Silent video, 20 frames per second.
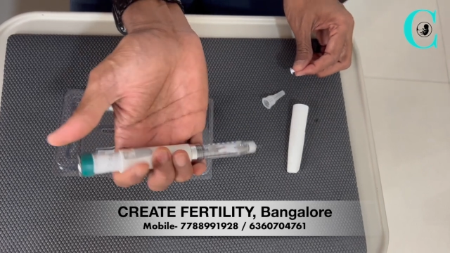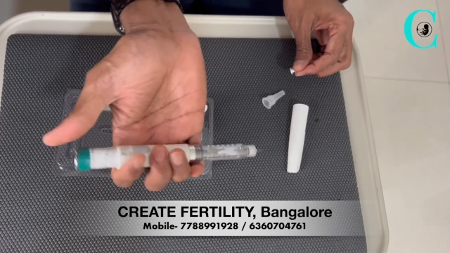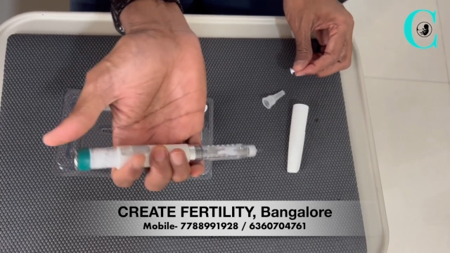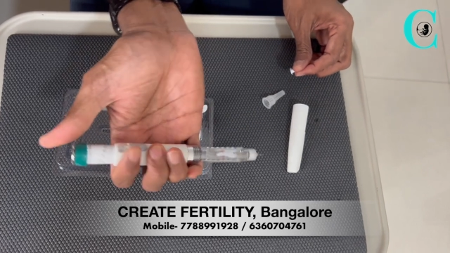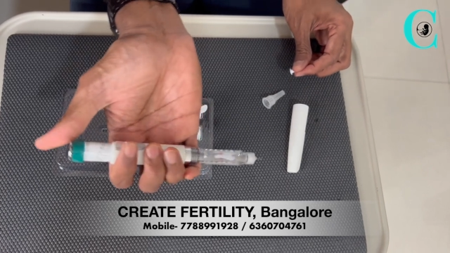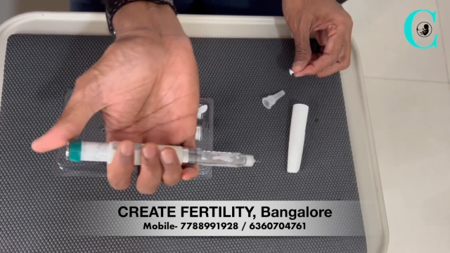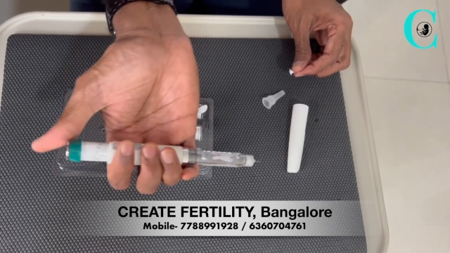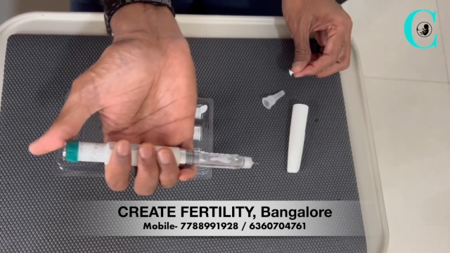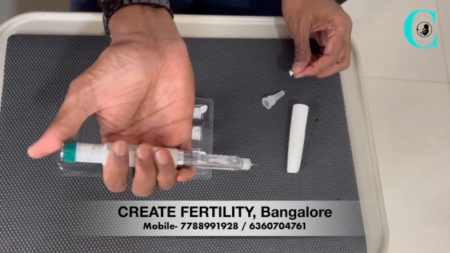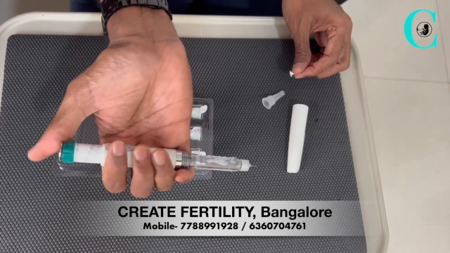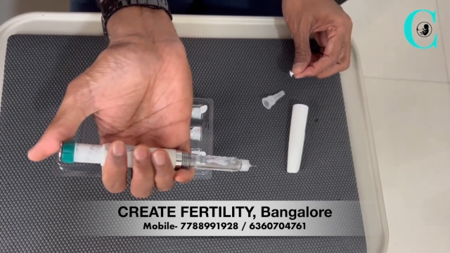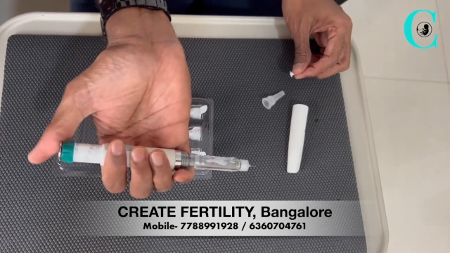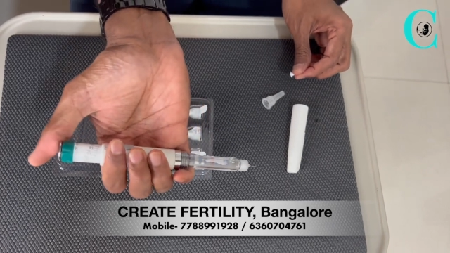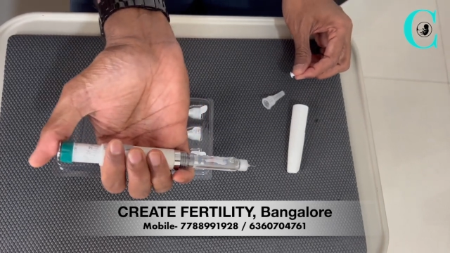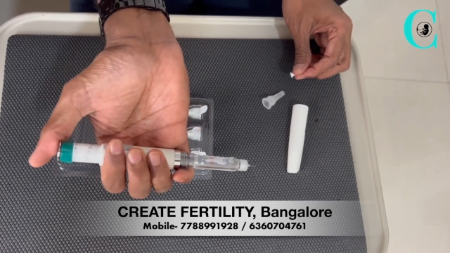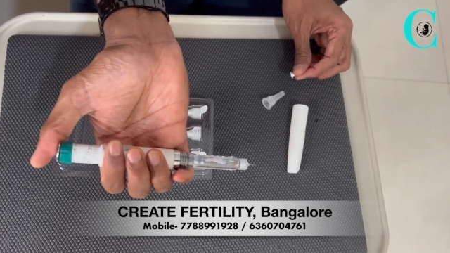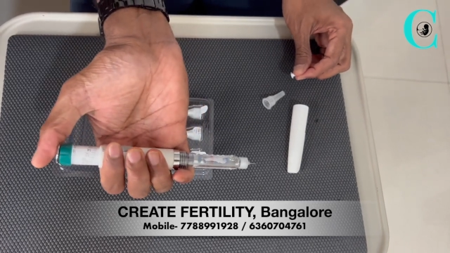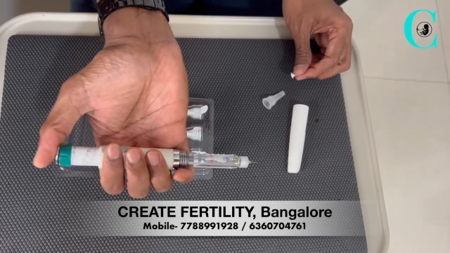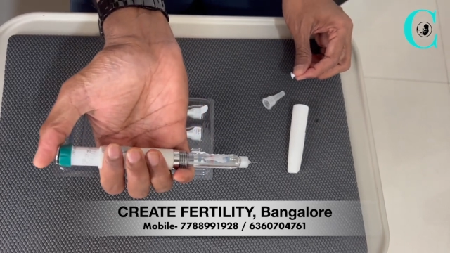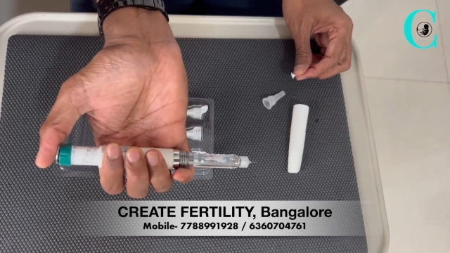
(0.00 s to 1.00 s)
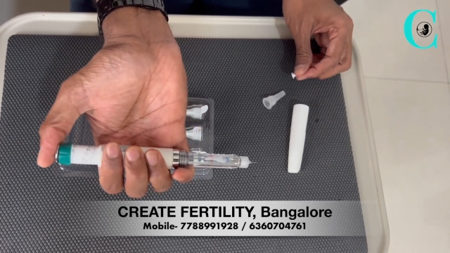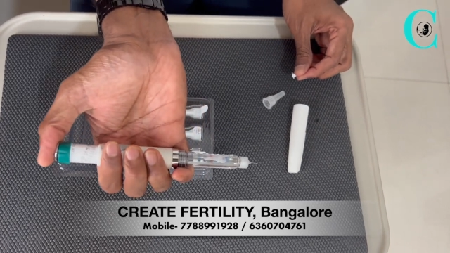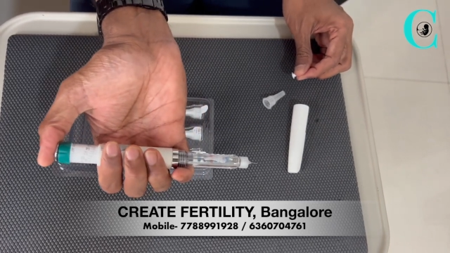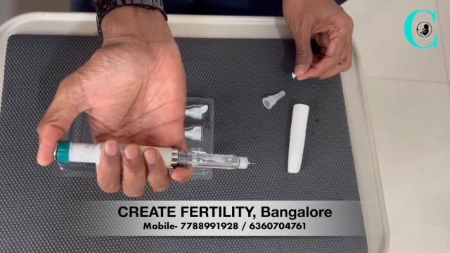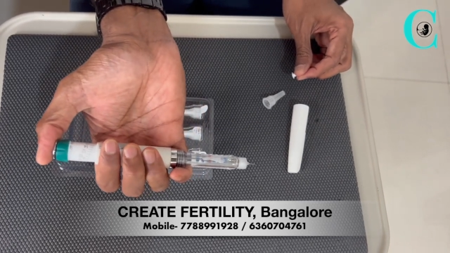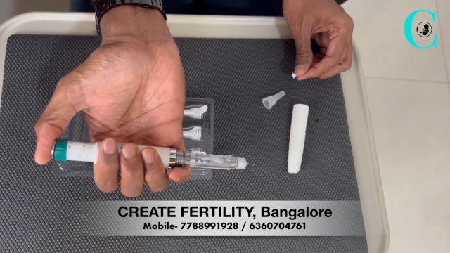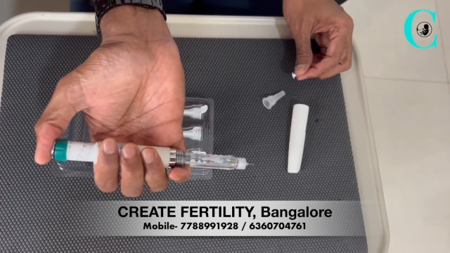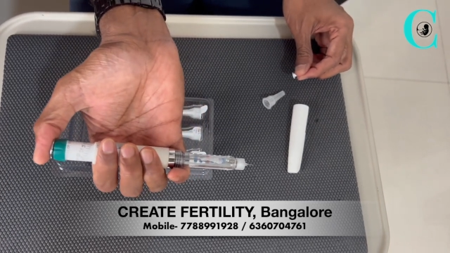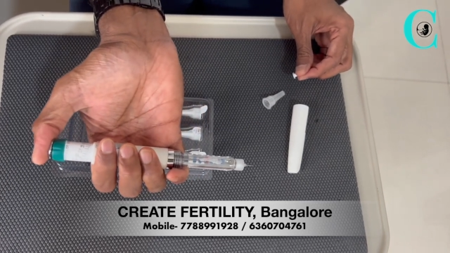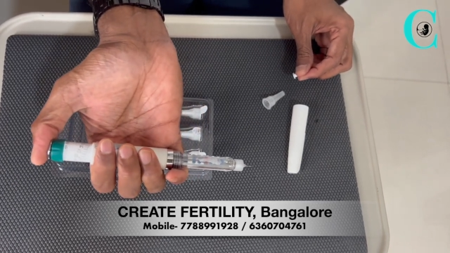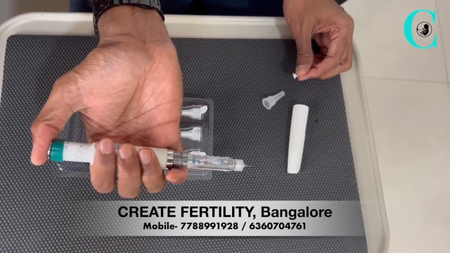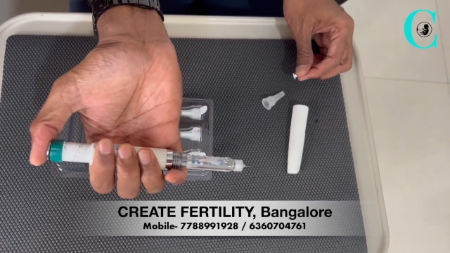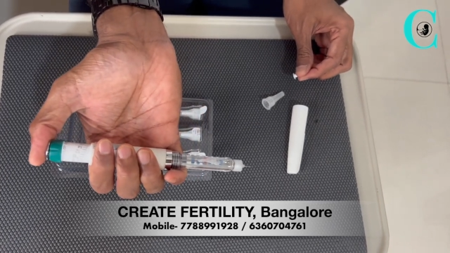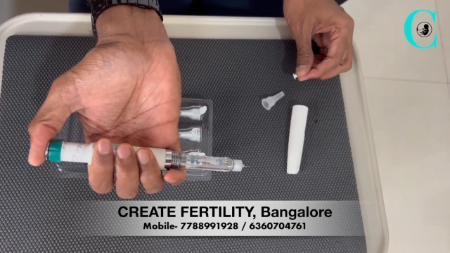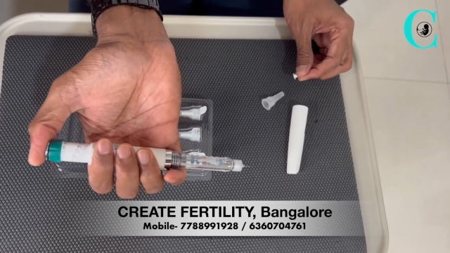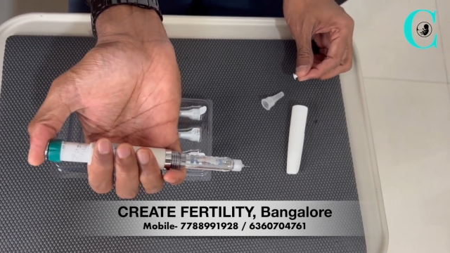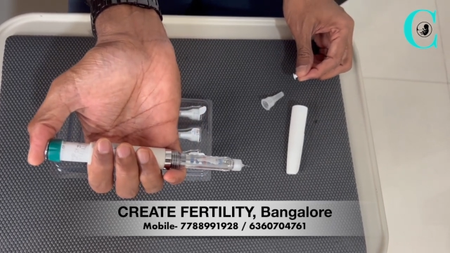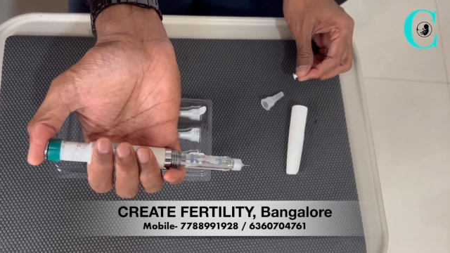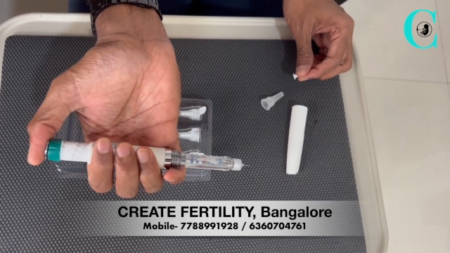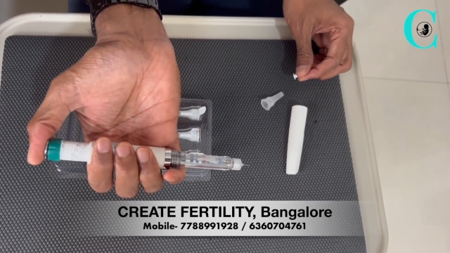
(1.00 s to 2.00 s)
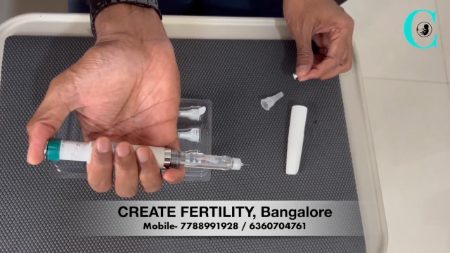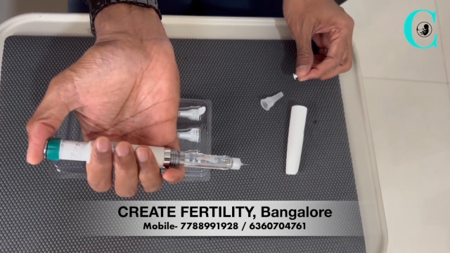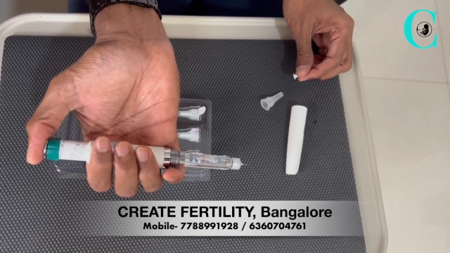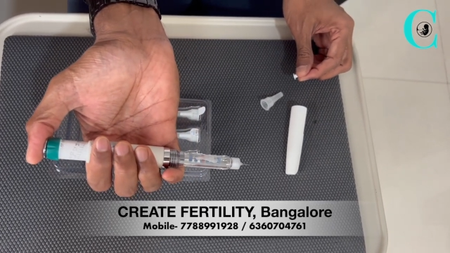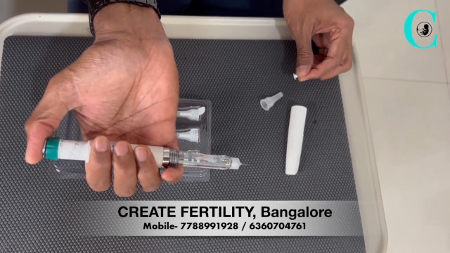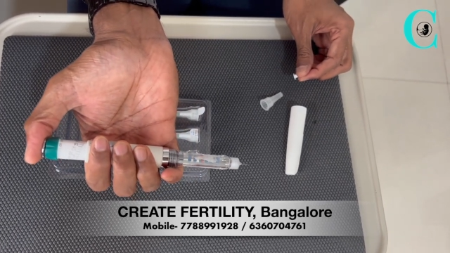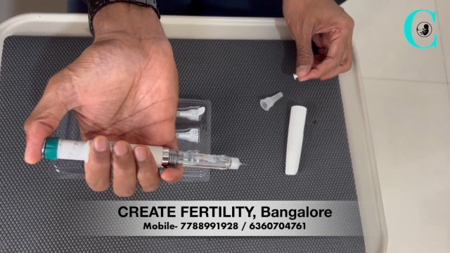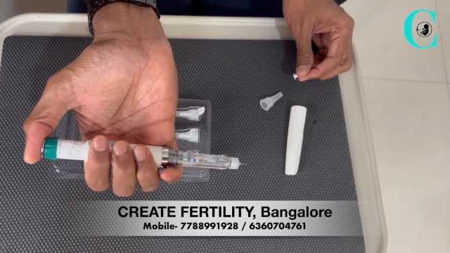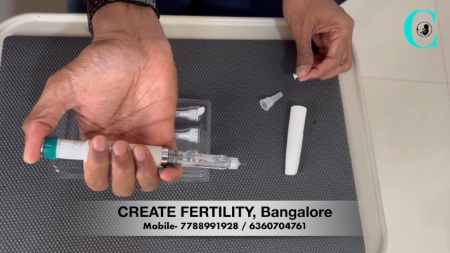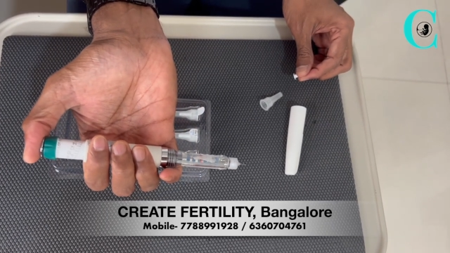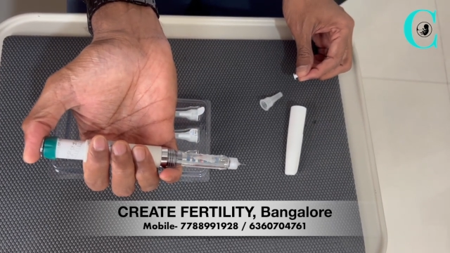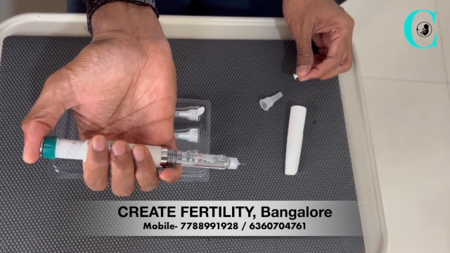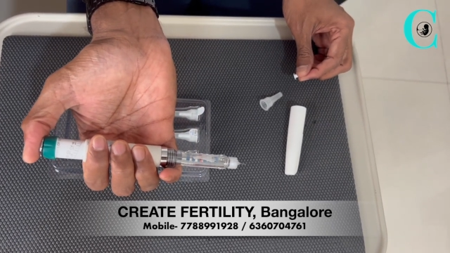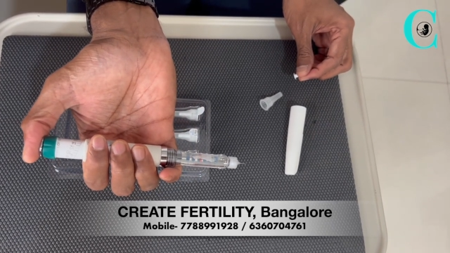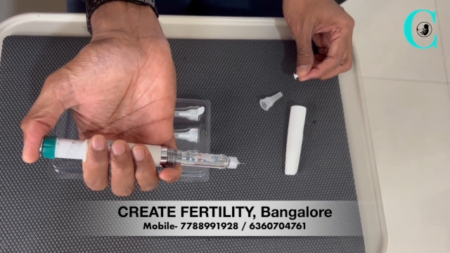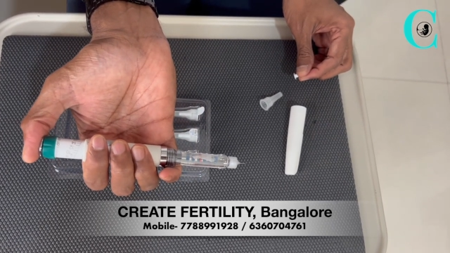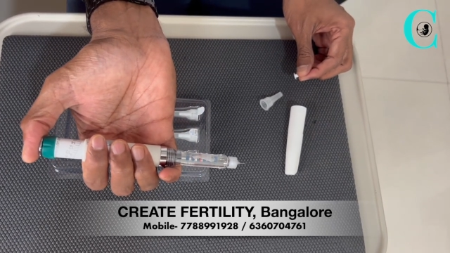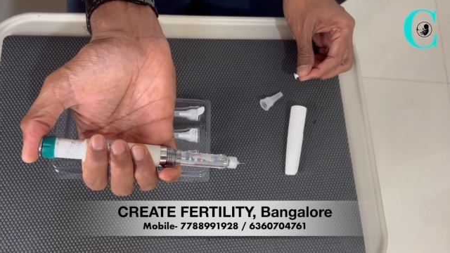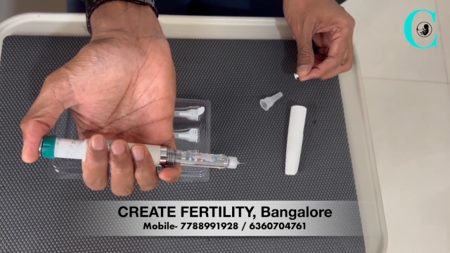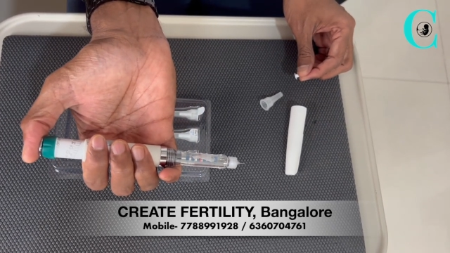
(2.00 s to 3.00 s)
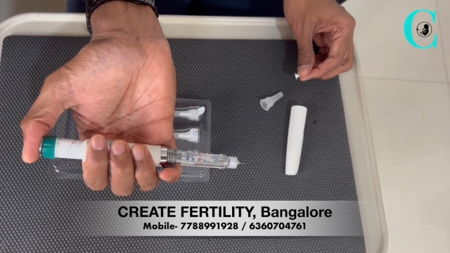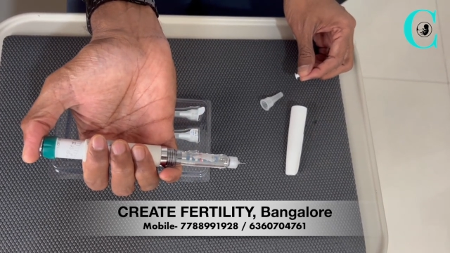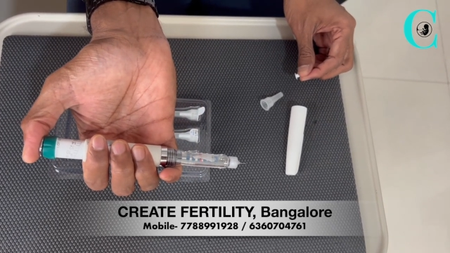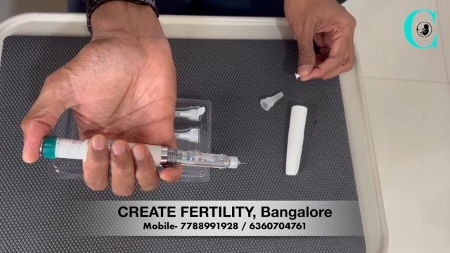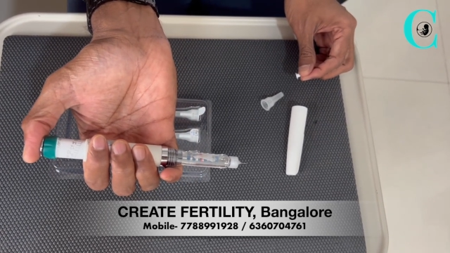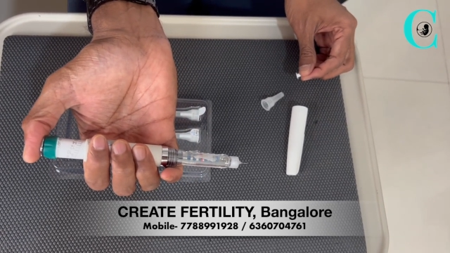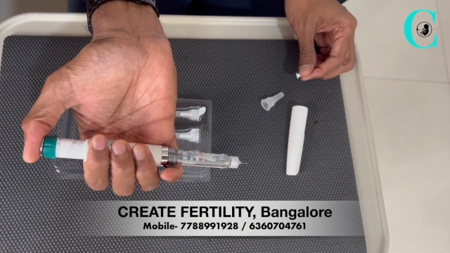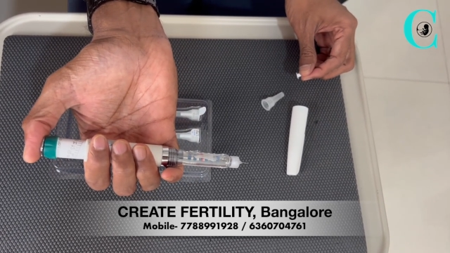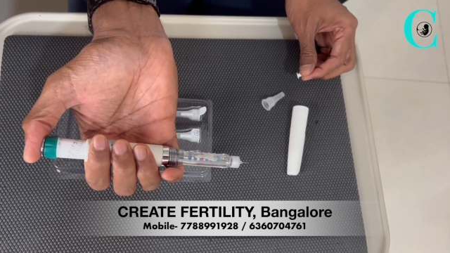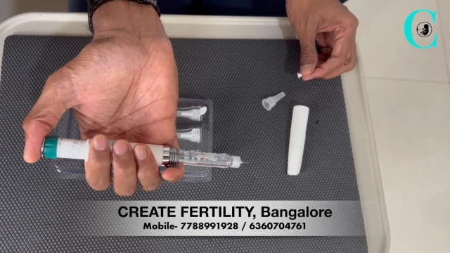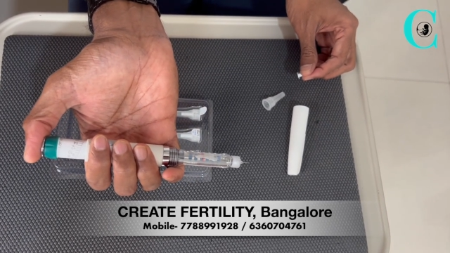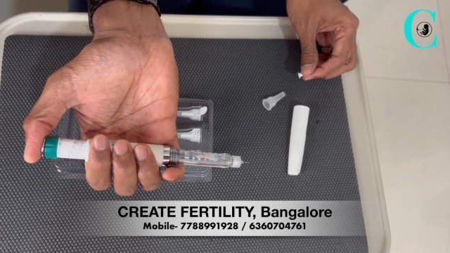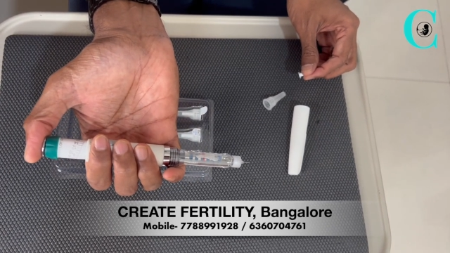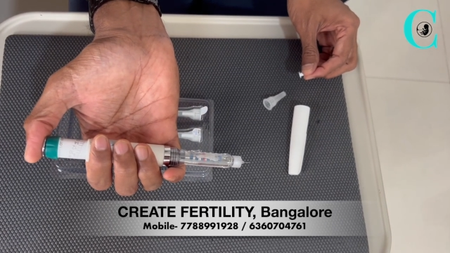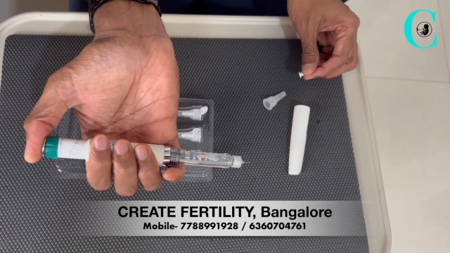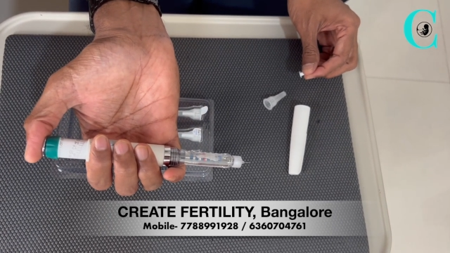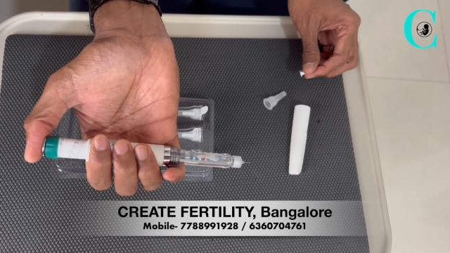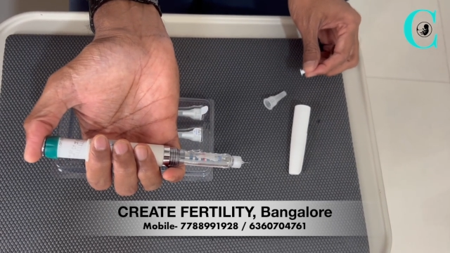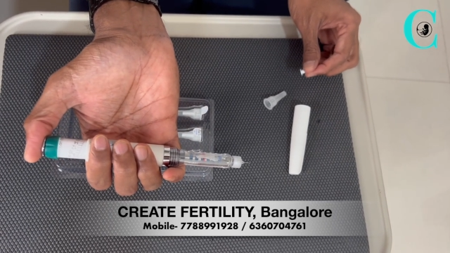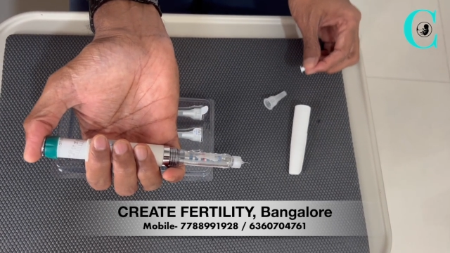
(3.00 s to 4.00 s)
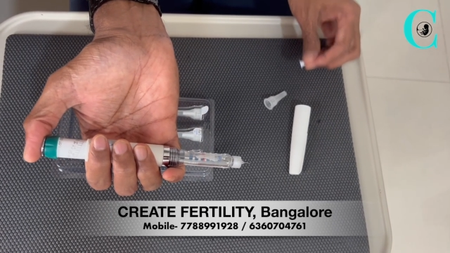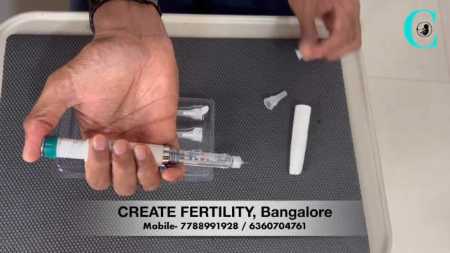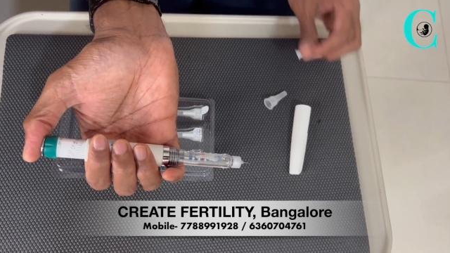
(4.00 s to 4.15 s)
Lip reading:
(no speaker visible)